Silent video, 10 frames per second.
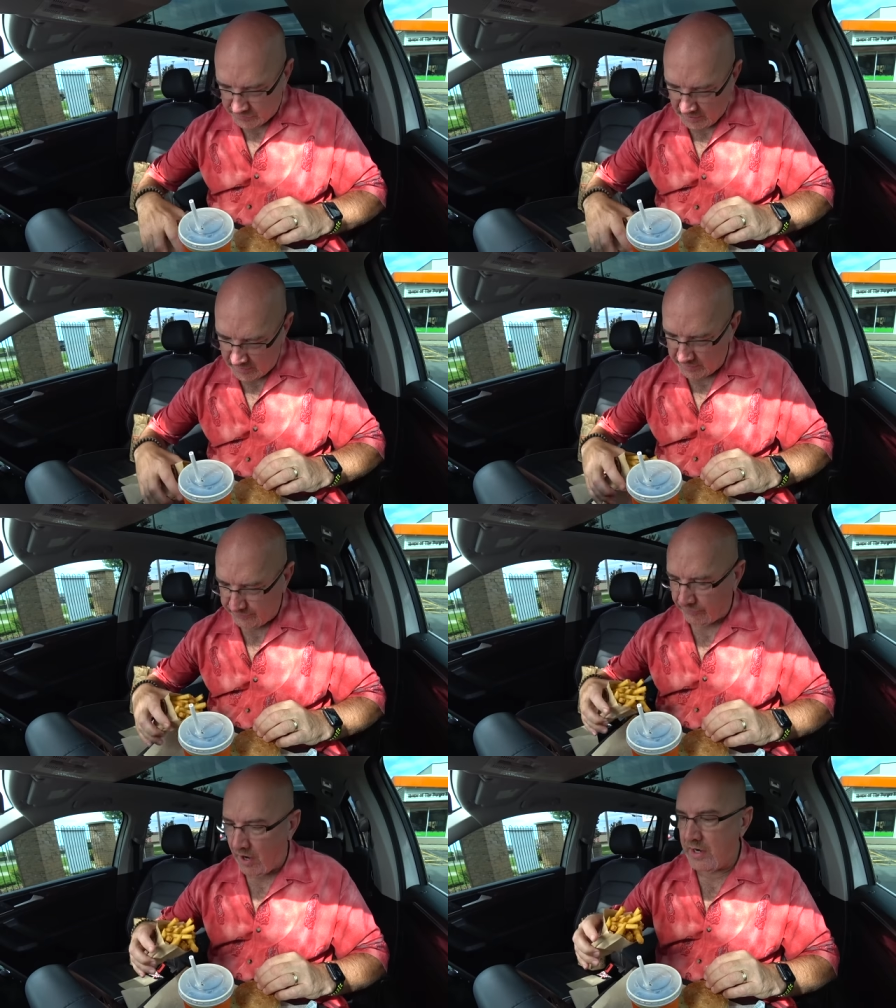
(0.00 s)
just try these
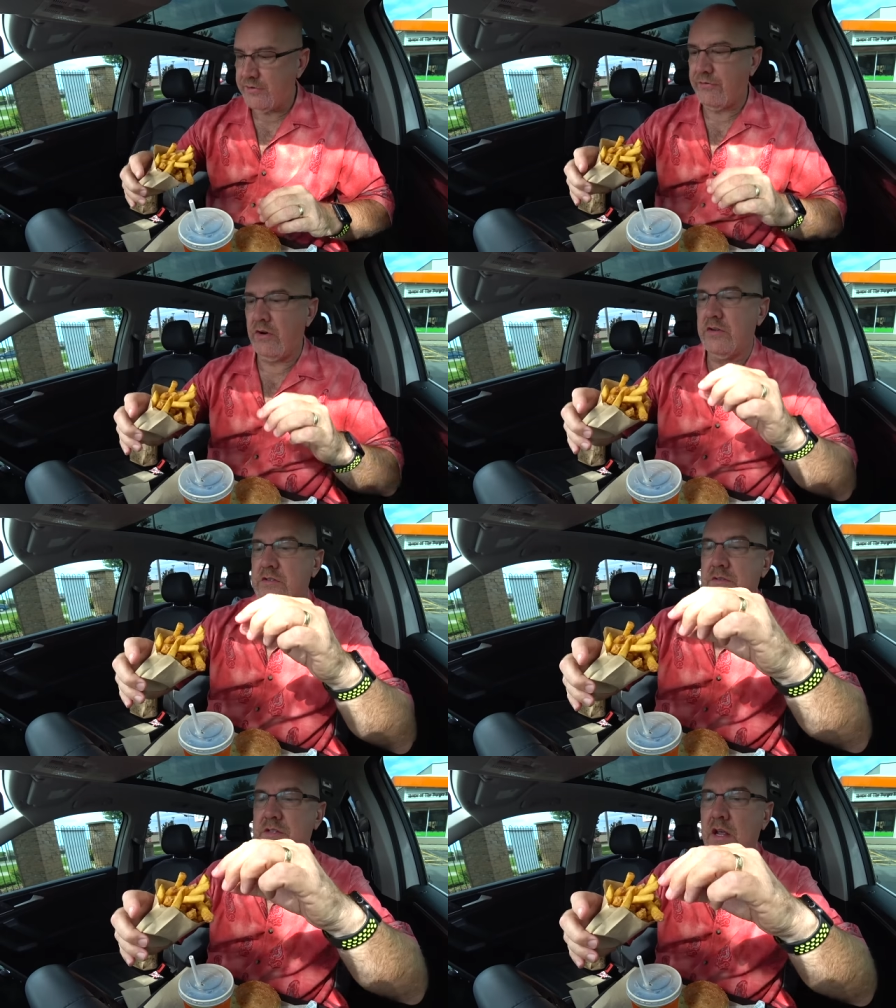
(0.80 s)
fries
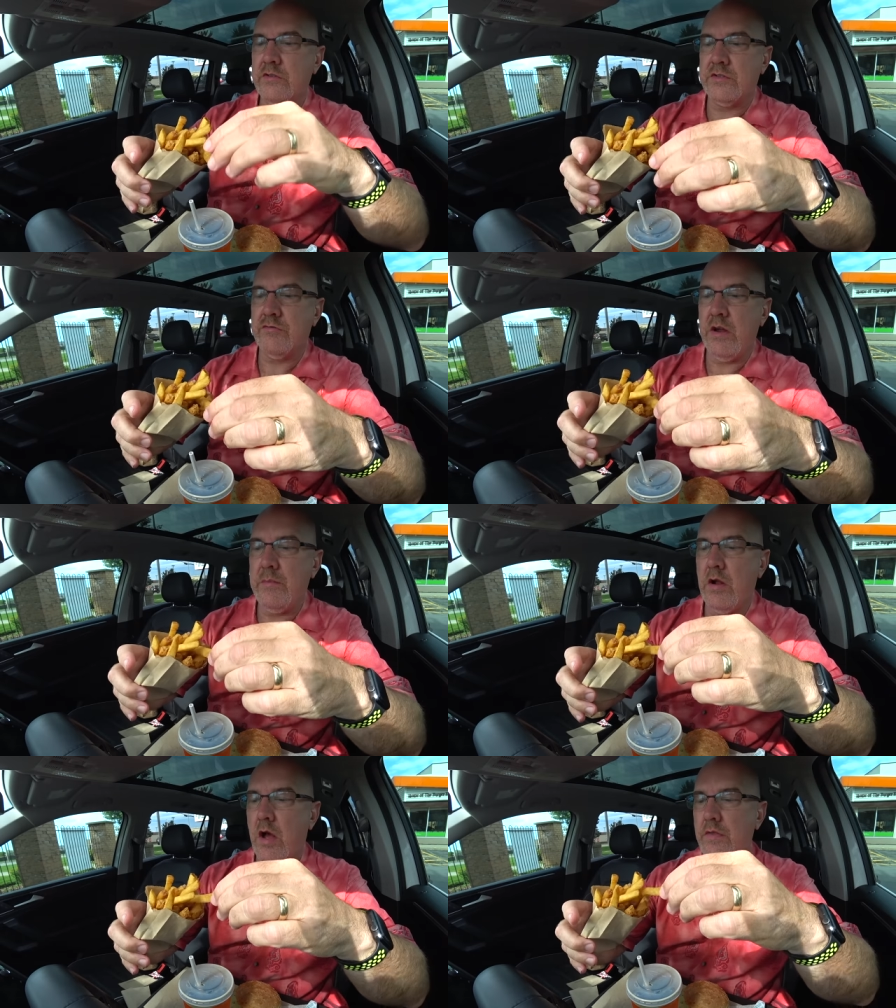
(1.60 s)
first, see how
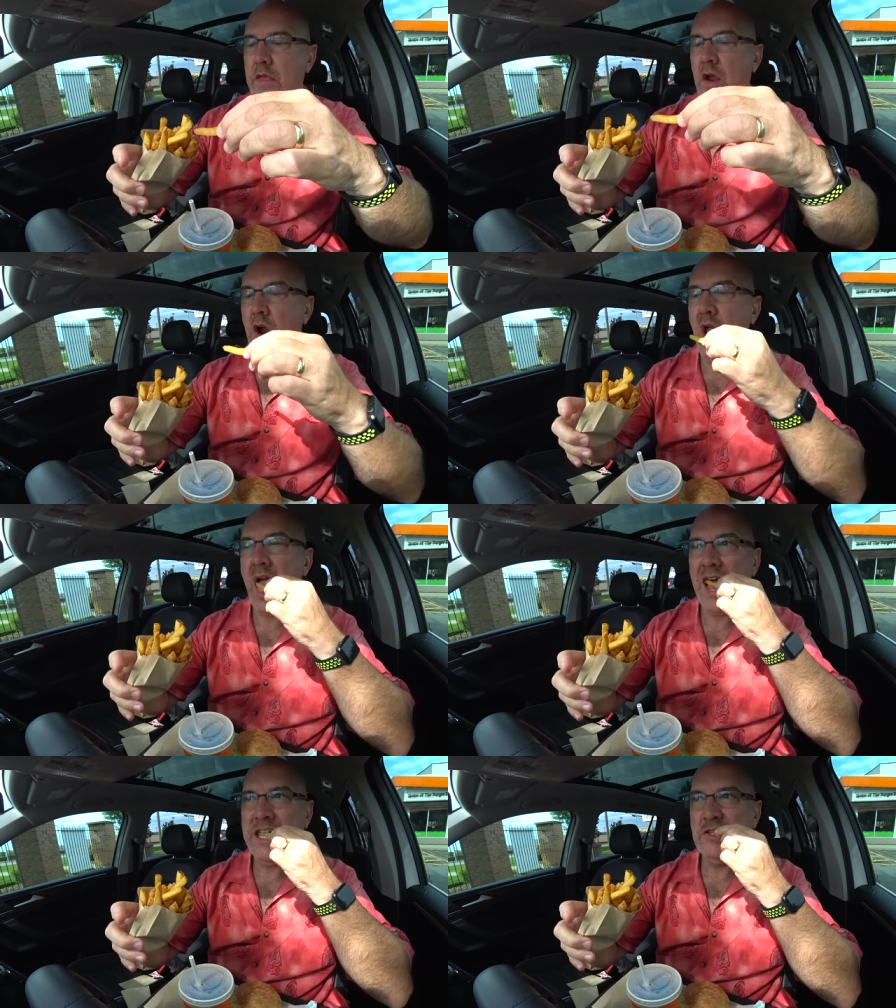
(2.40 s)
screaming hot they are.
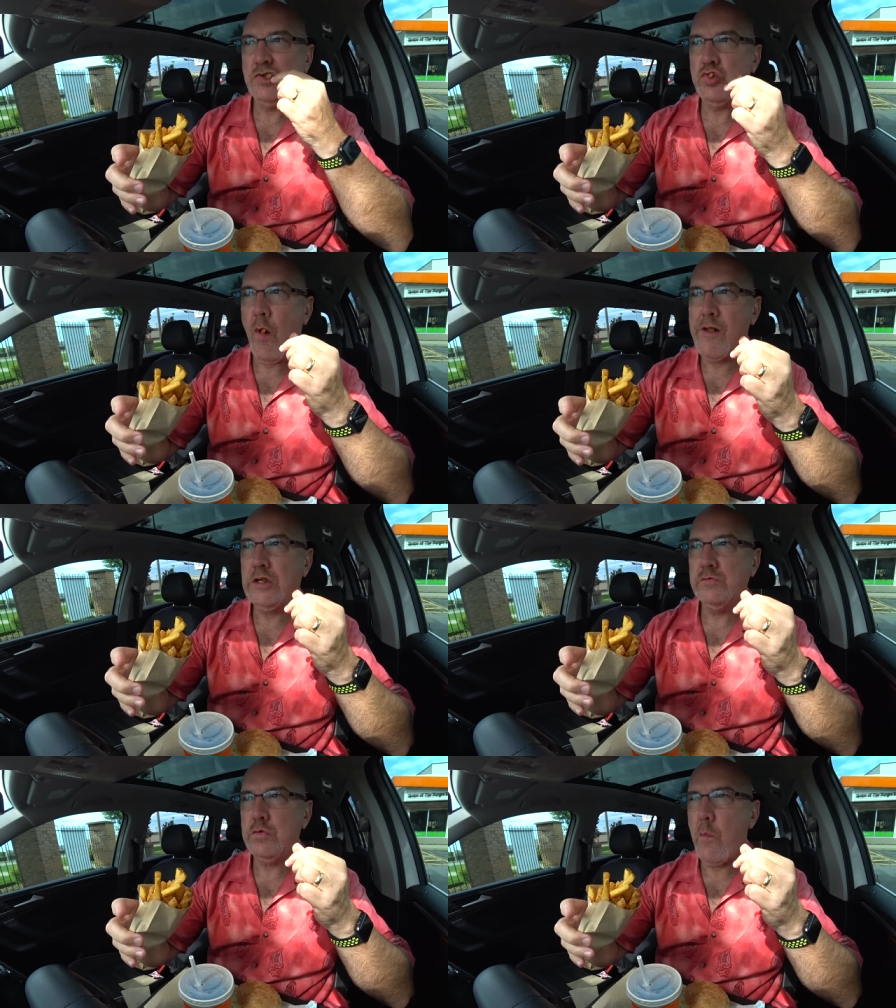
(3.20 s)

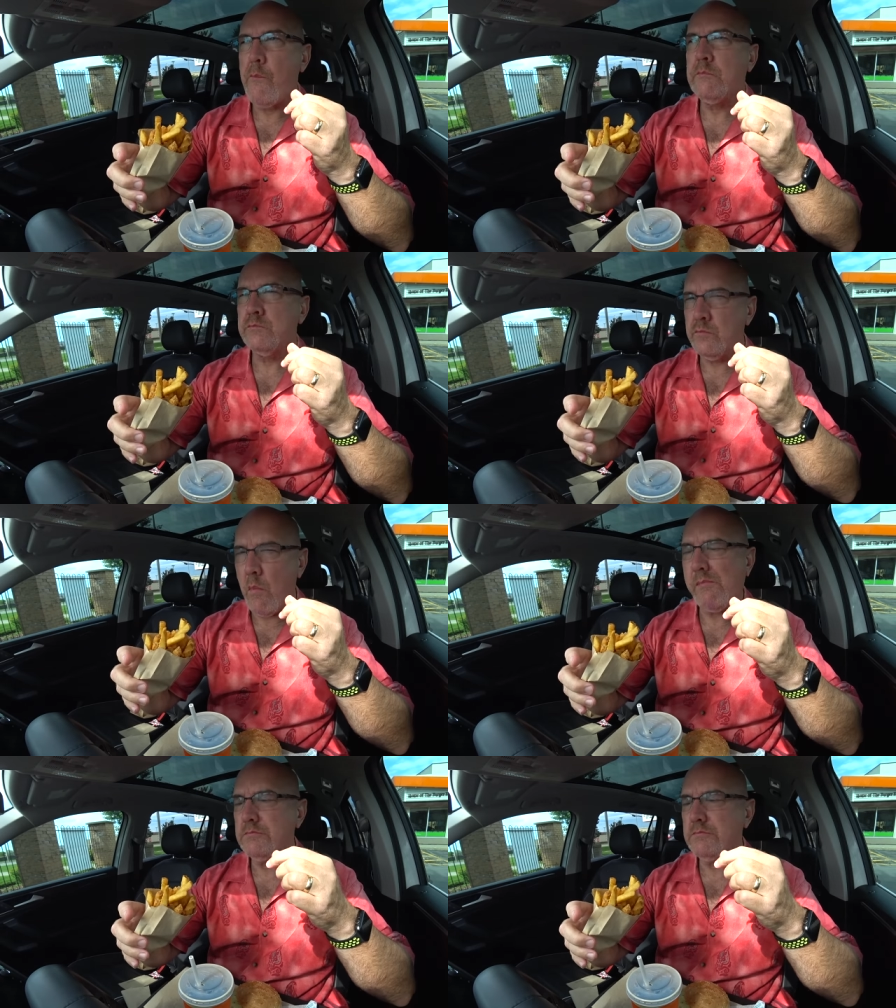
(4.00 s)
Mm-hmm.